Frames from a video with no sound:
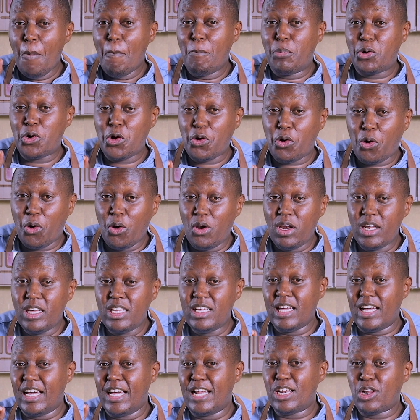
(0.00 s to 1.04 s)

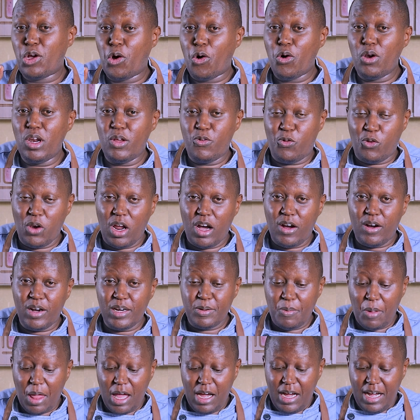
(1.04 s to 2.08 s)
broccoli and
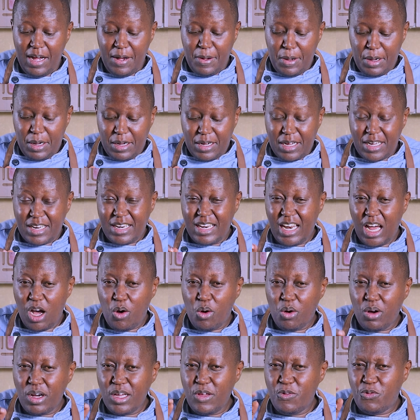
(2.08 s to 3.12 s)
cauliflower.
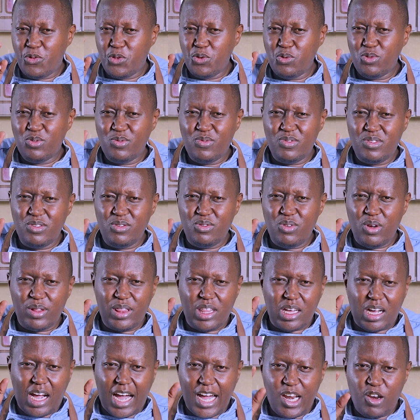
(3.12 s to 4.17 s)
Now, if you are
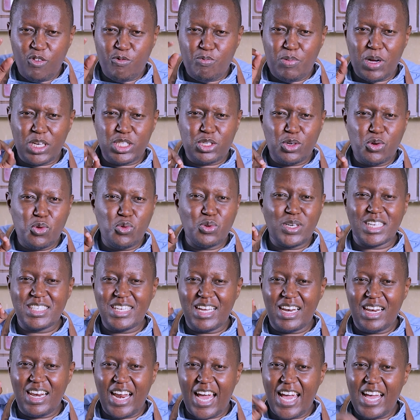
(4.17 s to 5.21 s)
the kind of person who
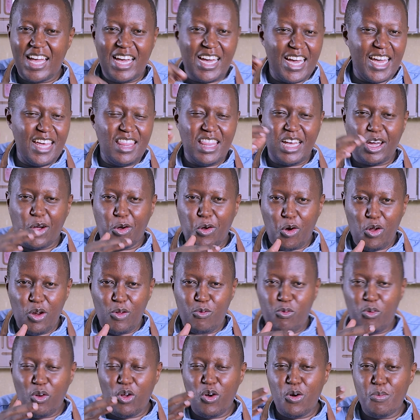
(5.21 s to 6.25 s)
doesn't like either
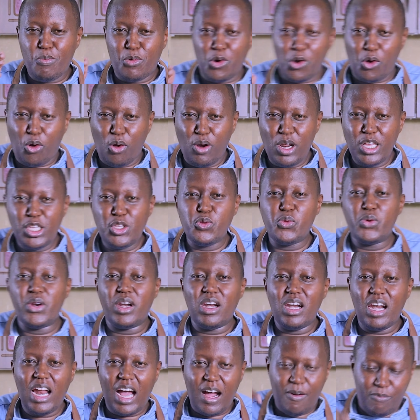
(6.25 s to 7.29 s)
cauliflower or broccoli, you will
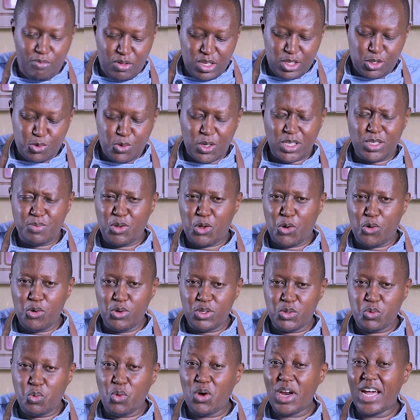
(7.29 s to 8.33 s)
love these ones
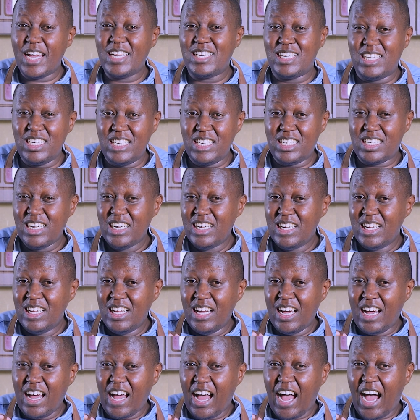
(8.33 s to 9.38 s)
because what I did,
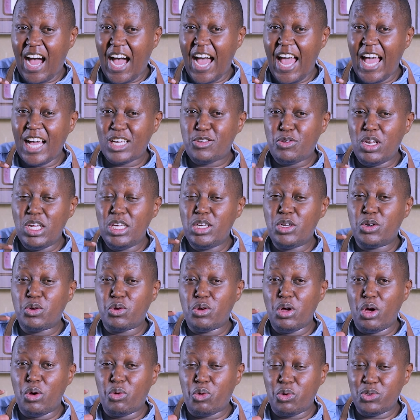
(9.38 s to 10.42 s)
I actually
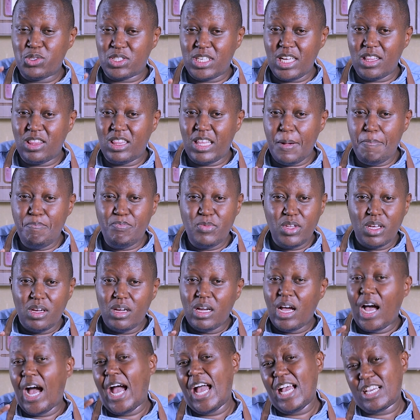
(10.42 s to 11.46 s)
roasted them.
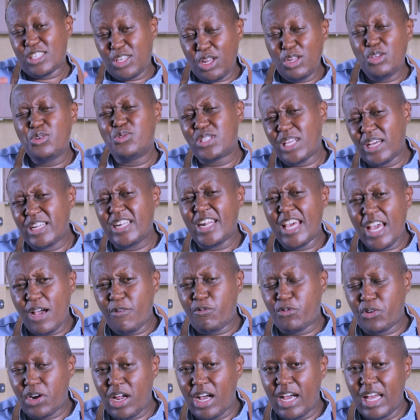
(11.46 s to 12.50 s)
I actually used an
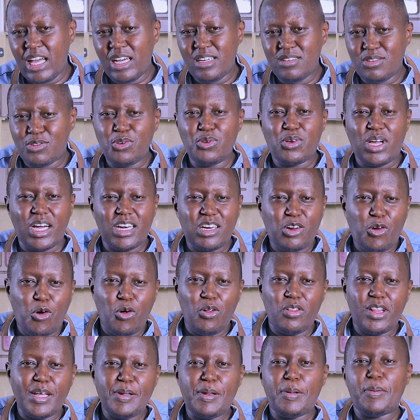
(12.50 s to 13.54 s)
air fryer, so you can
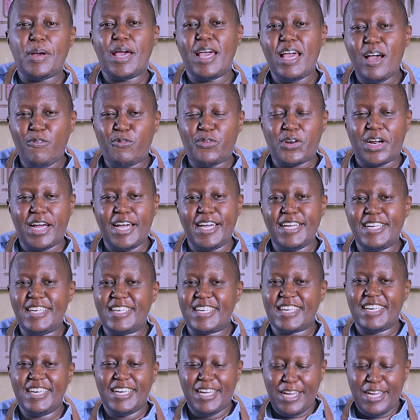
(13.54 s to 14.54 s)
call them air fried